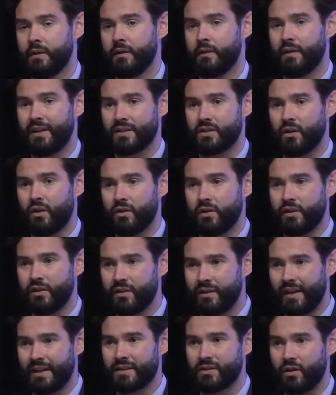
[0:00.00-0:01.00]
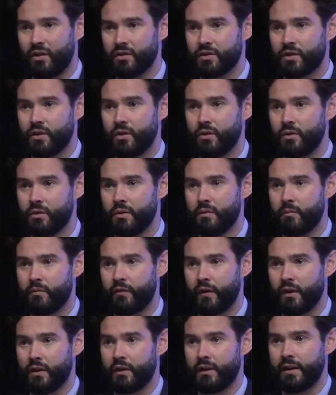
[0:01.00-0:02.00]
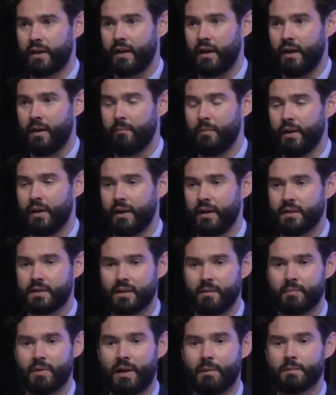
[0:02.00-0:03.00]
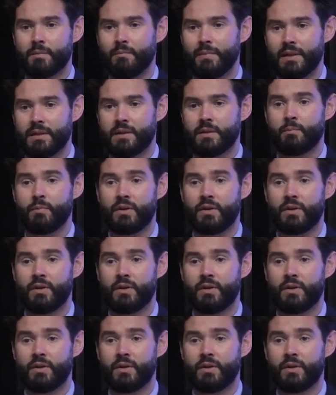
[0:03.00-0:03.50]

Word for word: That's all. That's also fairly common and sometimes missed,